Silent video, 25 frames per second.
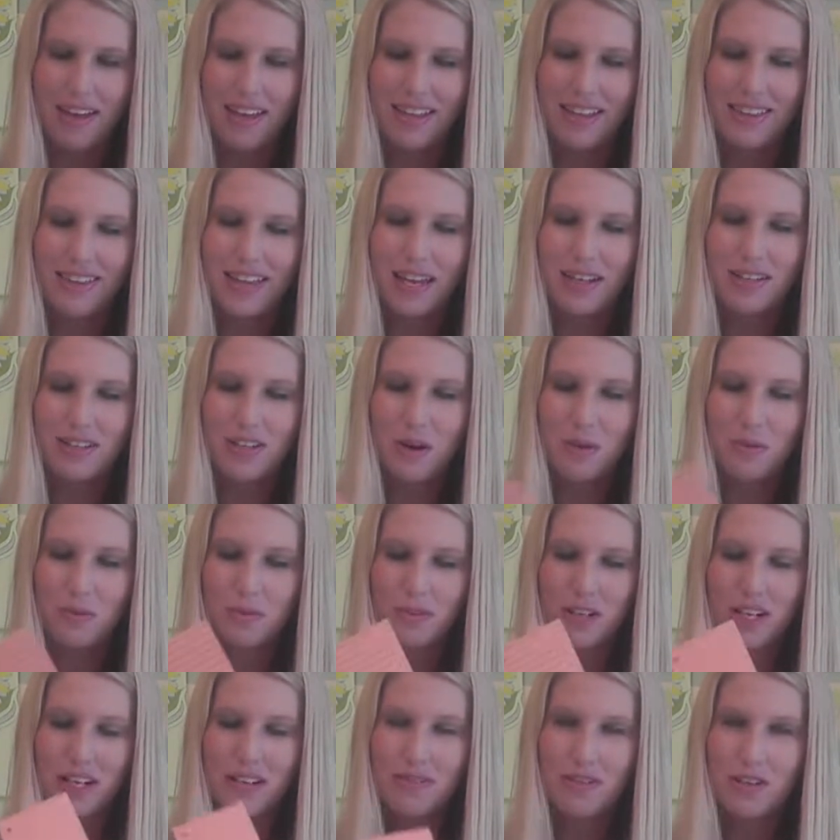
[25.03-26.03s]
They
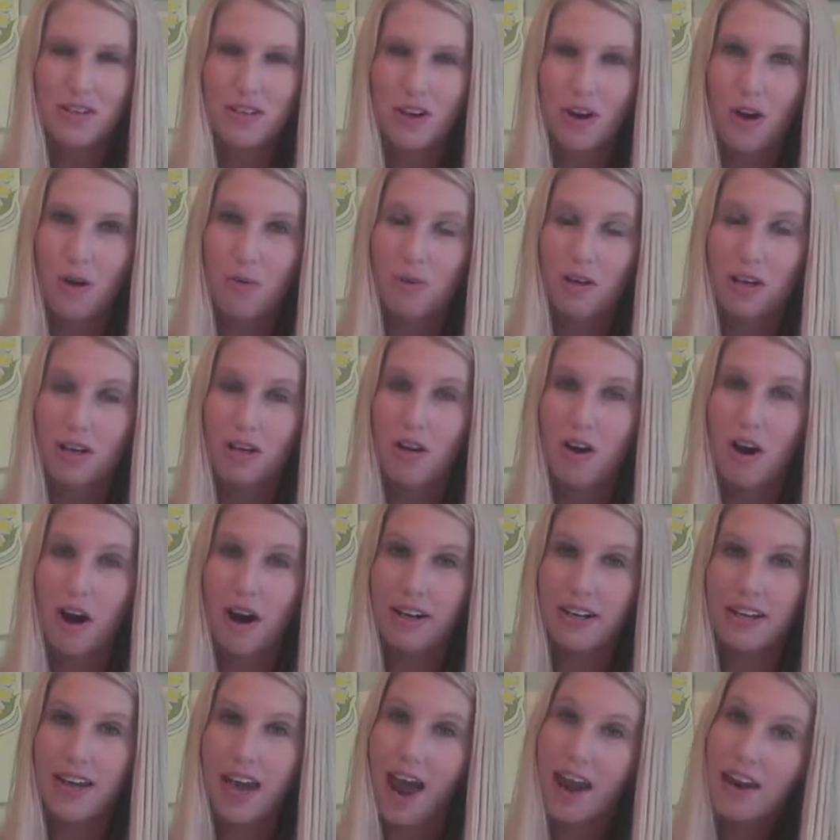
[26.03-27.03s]
don't even know what a
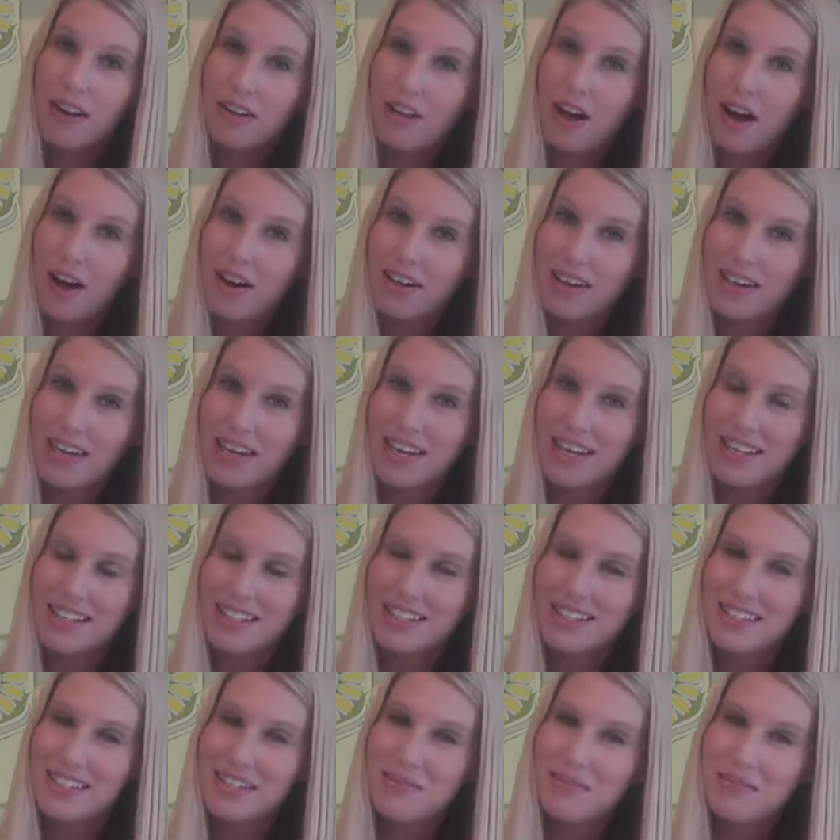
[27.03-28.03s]
card catalog
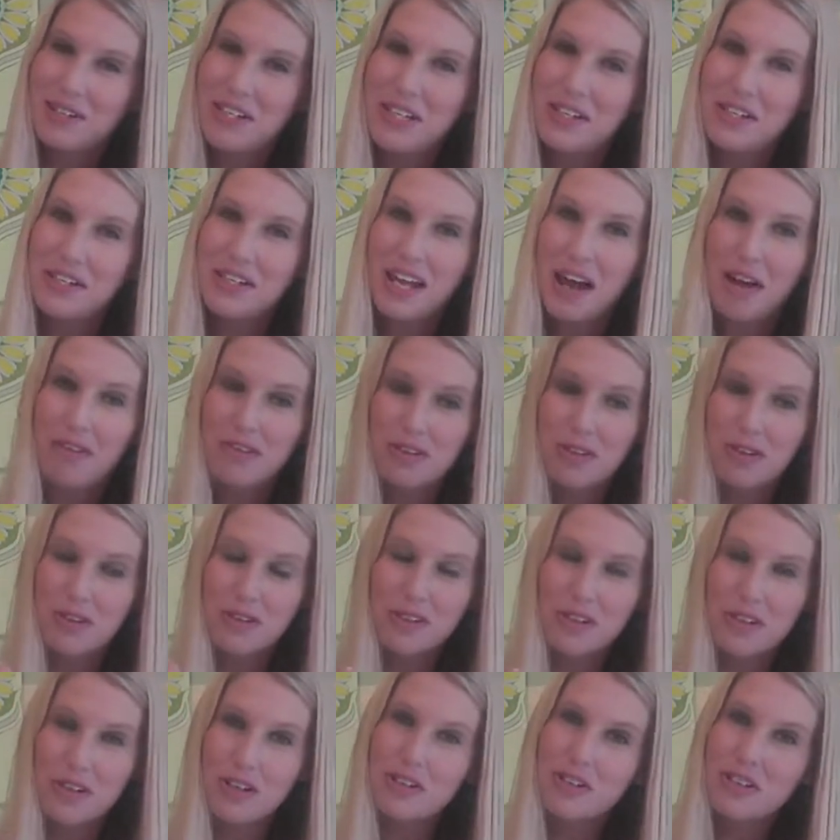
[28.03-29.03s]
is, that we used to have to go
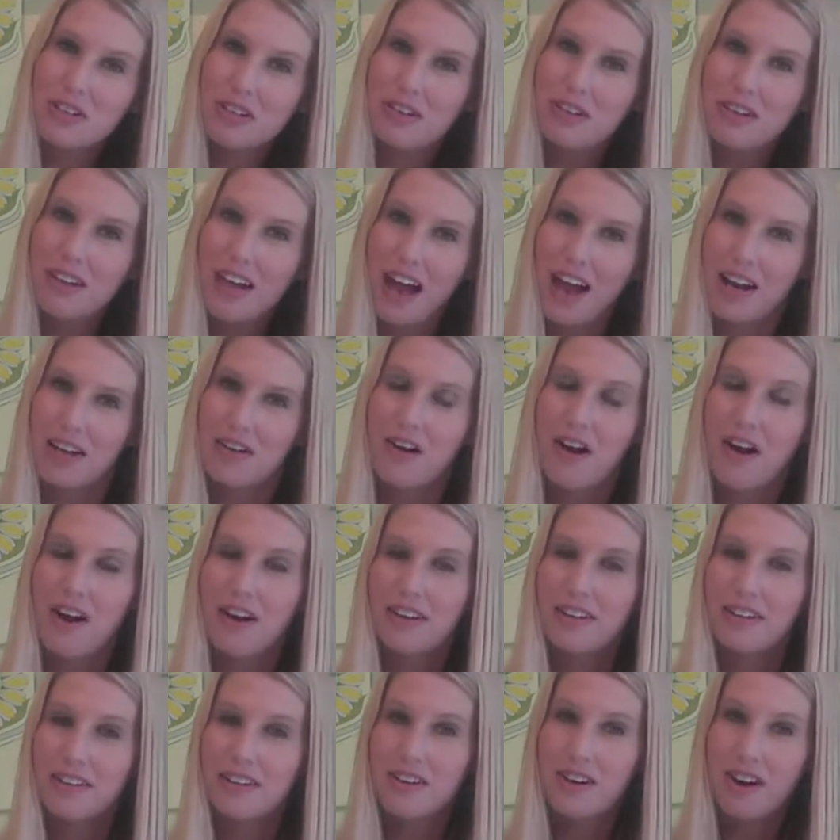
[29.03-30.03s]
search through the
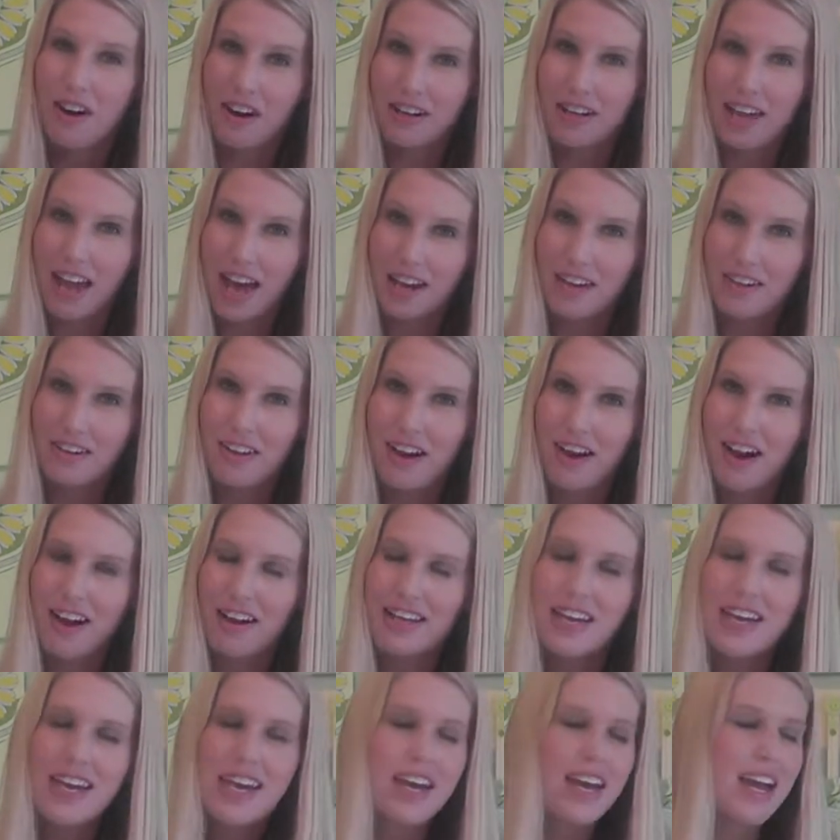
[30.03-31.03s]
card
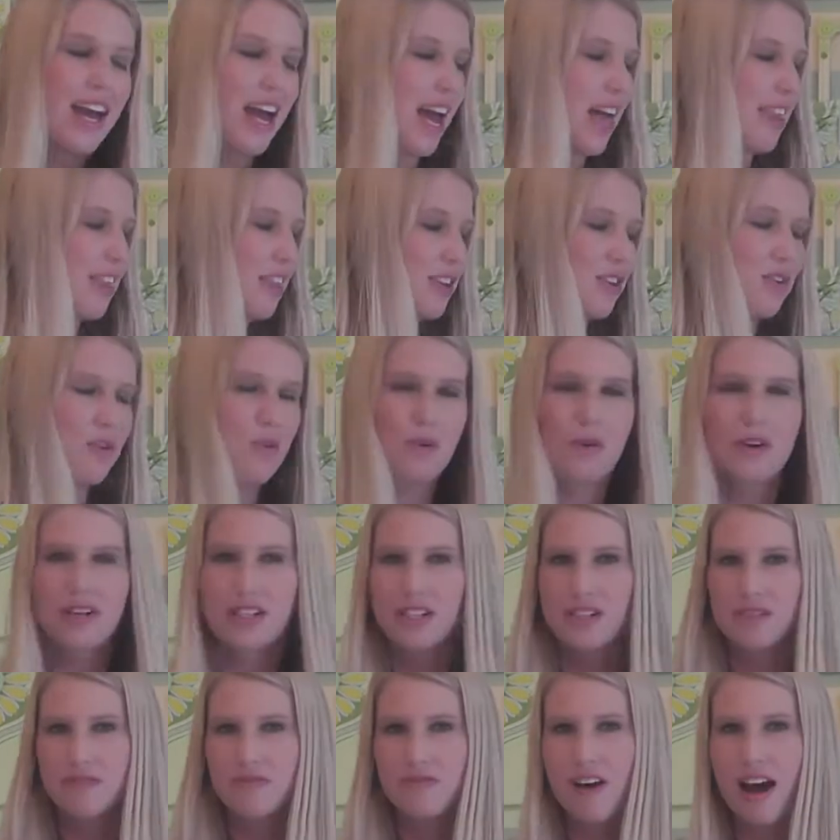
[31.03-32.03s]
catalog and then of
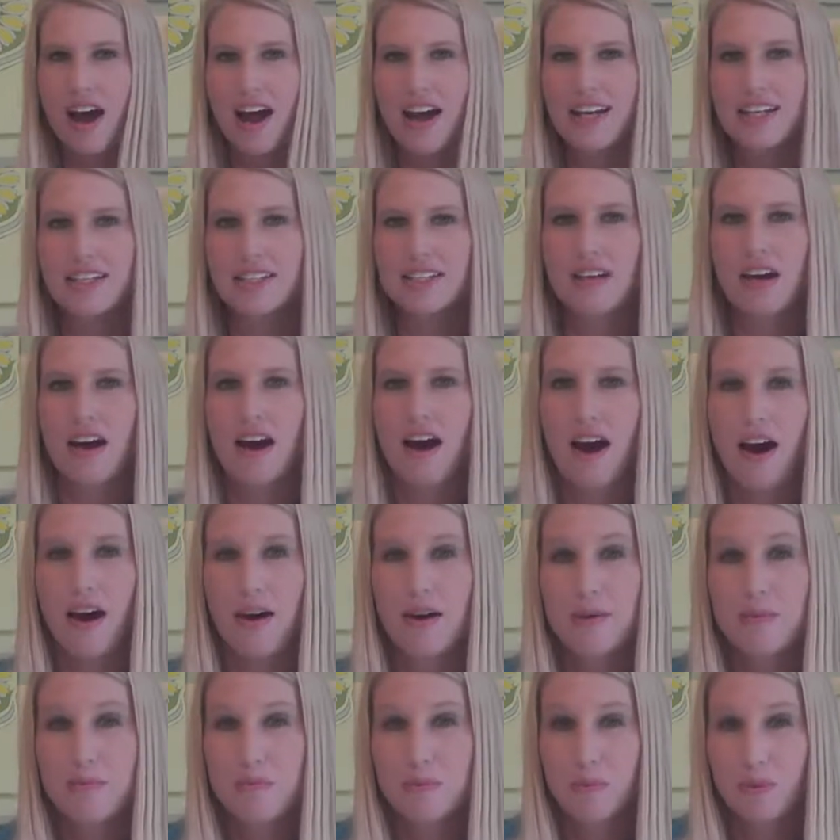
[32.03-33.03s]
course find
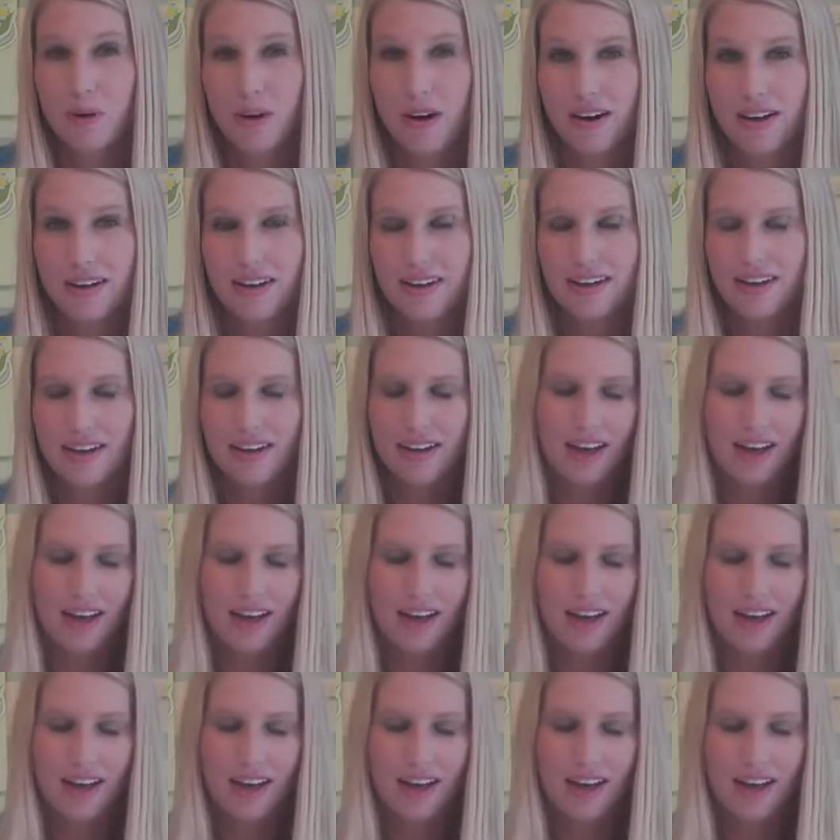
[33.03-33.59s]
our book.